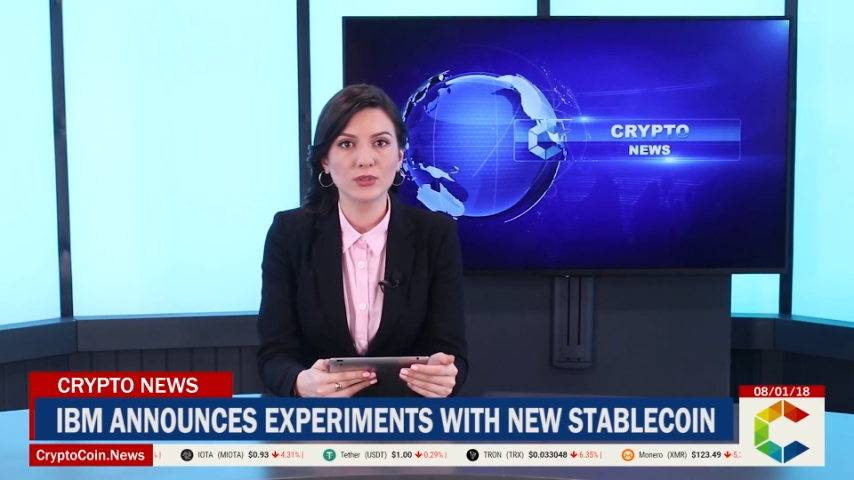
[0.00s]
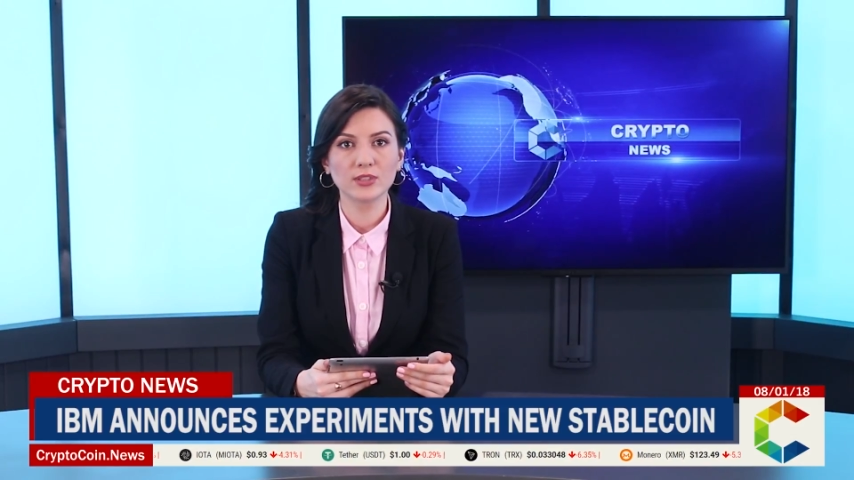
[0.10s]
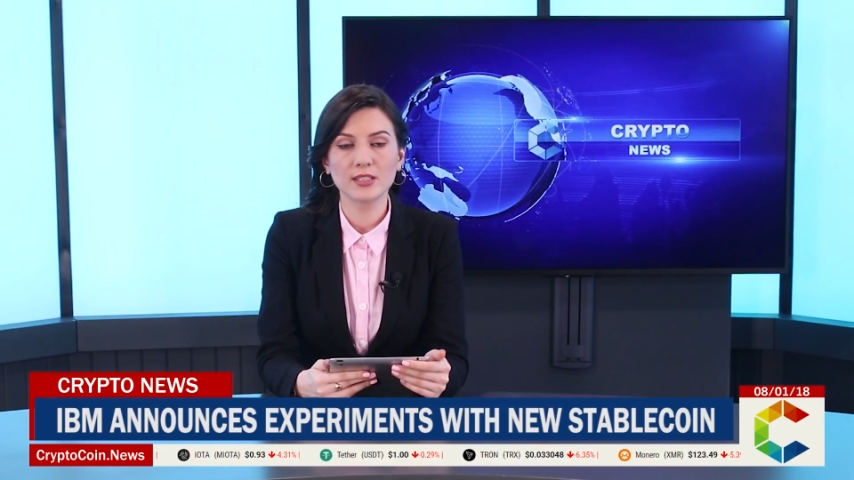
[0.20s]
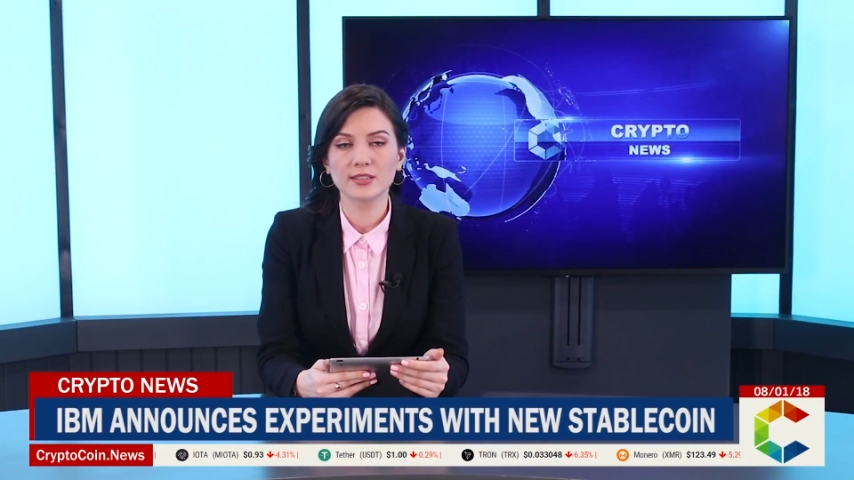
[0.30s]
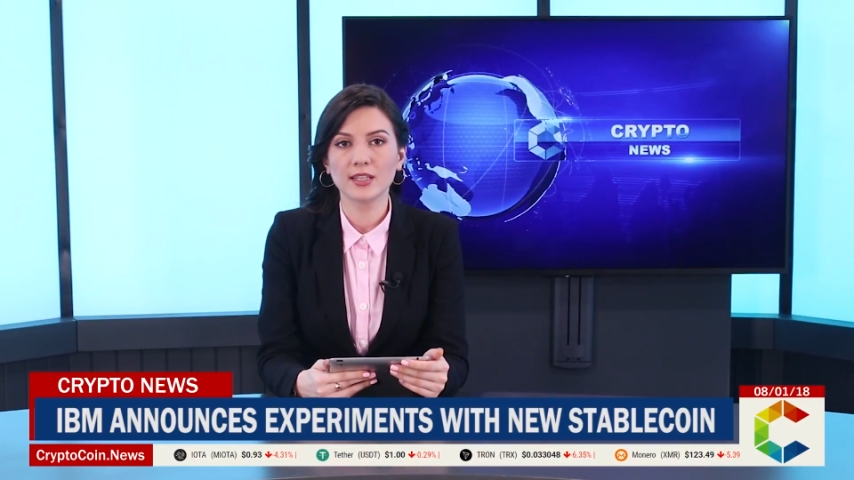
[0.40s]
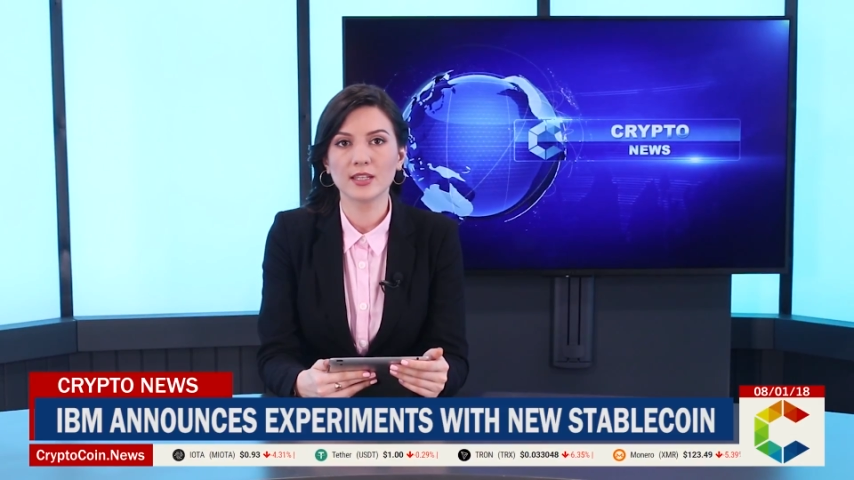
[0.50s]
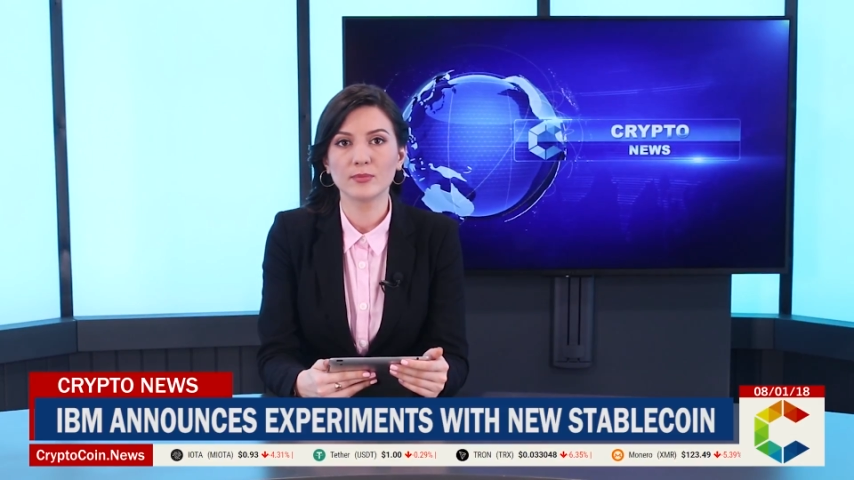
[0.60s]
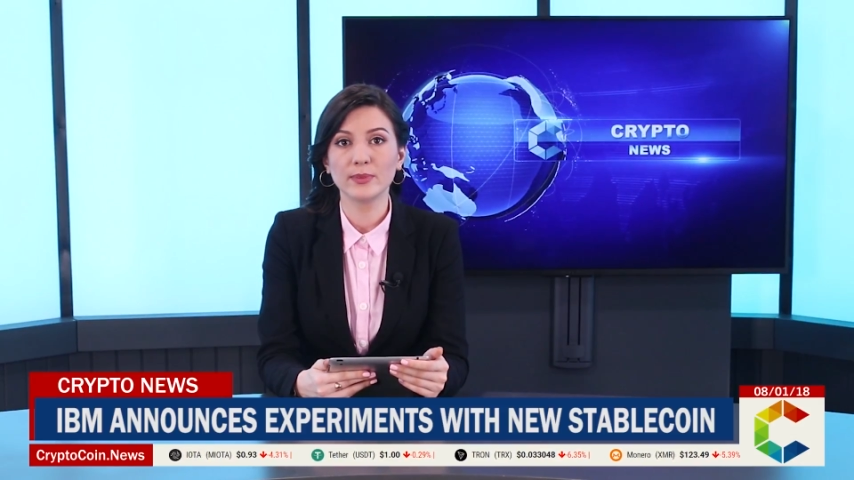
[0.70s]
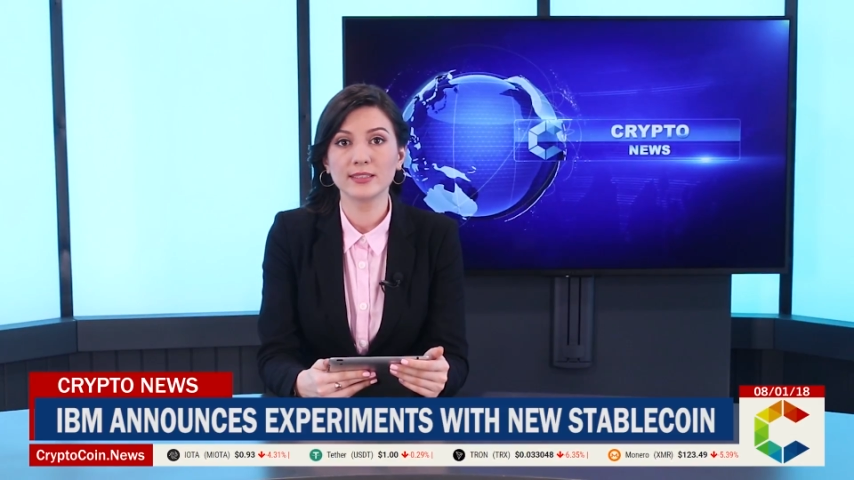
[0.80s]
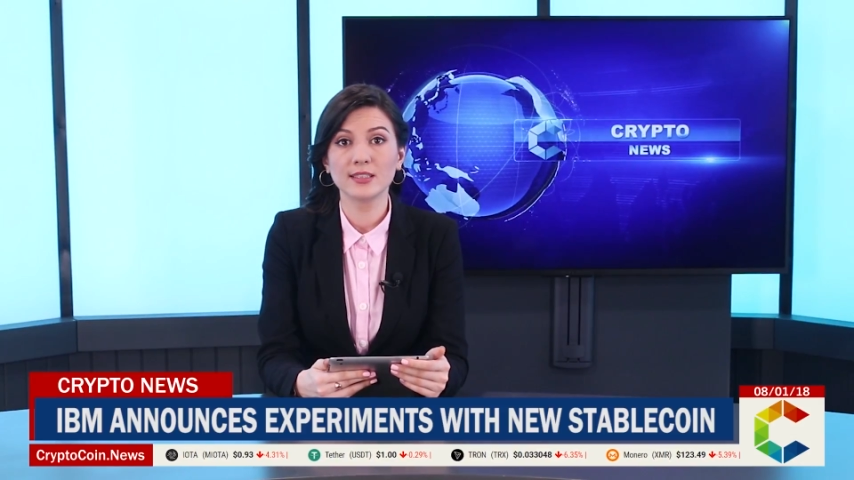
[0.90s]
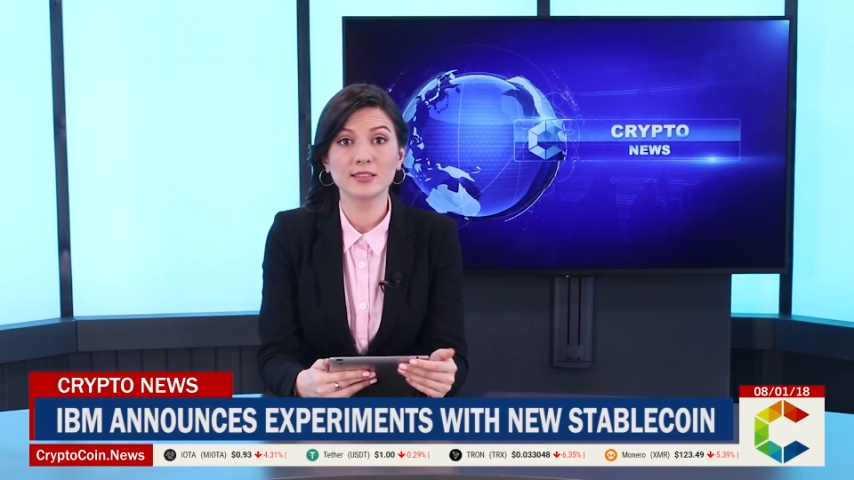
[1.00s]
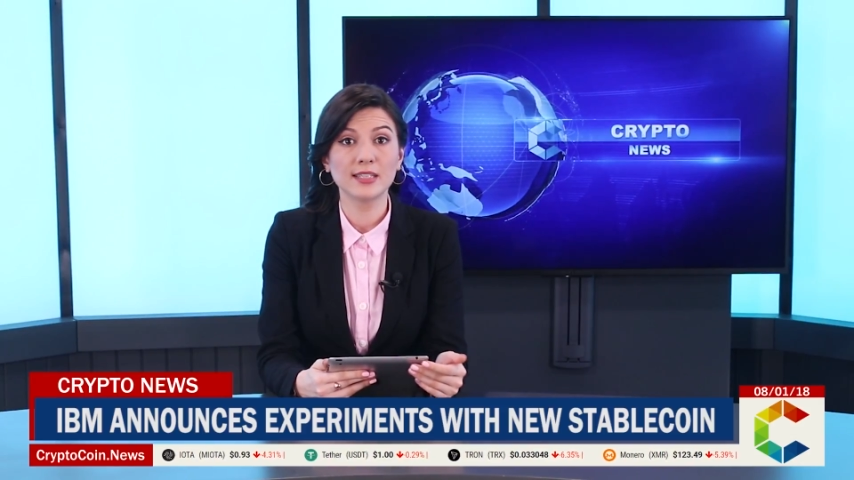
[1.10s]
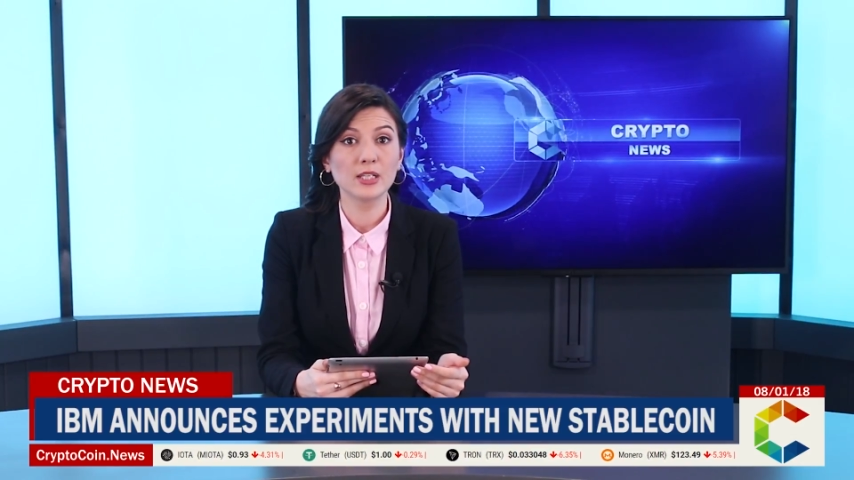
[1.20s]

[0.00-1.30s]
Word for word: uses in business